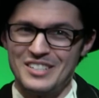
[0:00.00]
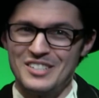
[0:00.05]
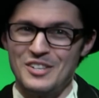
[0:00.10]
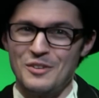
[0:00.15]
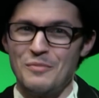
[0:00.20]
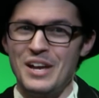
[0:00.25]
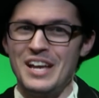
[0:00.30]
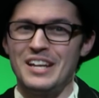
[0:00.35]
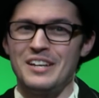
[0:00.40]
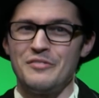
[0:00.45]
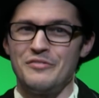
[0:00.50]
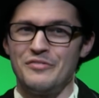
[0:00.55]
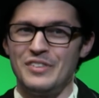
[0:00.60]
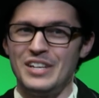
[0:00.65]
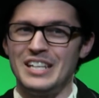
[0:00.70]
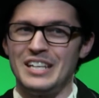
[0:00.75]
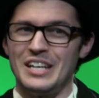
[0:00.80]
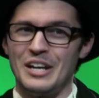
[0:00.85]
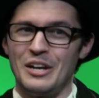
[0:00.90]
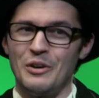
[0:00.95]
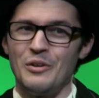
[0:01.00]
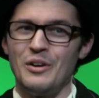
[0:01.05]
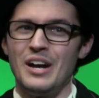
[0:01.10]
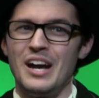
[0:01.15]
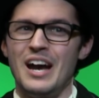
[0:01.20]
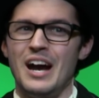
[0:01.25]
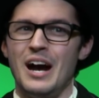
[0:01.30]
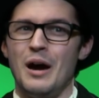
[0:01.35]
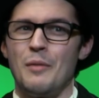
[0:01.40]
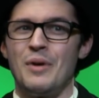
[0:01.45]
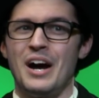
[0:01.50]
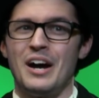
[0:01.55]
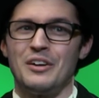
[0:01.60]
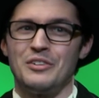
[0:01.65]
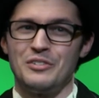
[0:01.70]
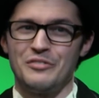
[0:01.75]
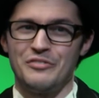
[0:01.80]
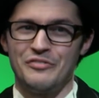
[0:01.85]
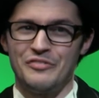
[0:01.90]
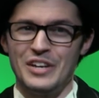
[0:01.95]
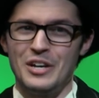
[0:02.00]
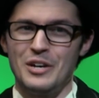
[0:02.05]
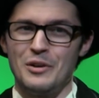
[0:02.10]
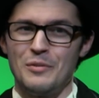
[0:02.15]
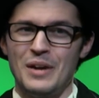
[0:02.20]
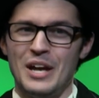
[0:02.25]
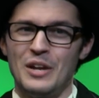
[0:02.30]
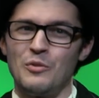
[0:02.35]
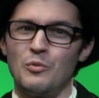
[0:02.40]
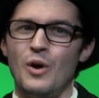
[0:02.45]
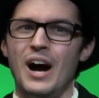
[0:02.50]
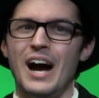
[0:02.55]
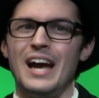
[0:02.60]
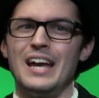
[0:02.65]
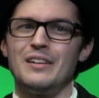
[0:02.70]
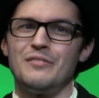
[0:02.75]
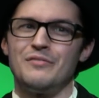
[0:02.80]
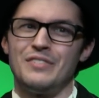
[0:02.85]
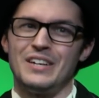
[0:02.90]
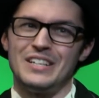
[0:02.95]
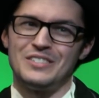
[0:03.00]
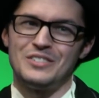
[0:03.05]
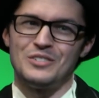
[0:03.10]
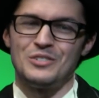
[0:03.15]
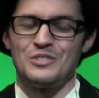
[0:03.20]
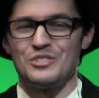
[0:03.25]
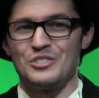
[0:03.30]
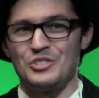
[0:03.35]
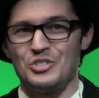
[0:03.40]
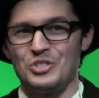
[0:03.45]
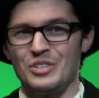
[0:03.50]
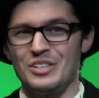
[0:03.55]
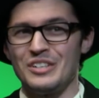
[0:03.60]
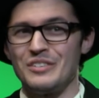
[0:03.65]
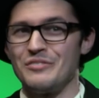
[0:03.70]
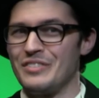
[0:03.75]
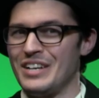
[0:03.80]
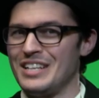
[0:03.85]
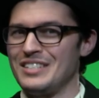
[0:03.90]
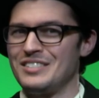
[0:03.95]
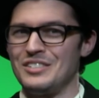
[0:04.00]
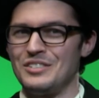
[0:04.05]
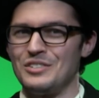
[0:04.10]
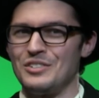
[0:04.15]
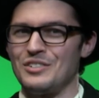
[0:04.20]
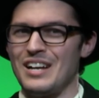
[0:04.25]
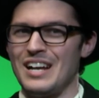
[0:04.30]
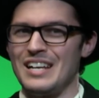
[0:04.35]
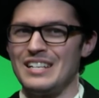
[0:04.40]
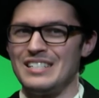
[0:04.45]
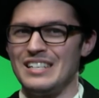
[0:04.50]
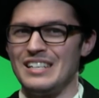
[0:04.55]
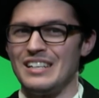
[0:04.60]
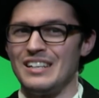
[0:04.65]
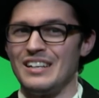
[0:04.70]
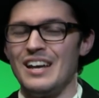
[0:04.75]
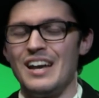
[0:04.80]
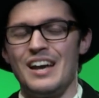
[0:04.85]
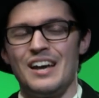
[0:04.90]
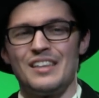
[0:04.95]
to make a video about your film and why investors should invest in your idea,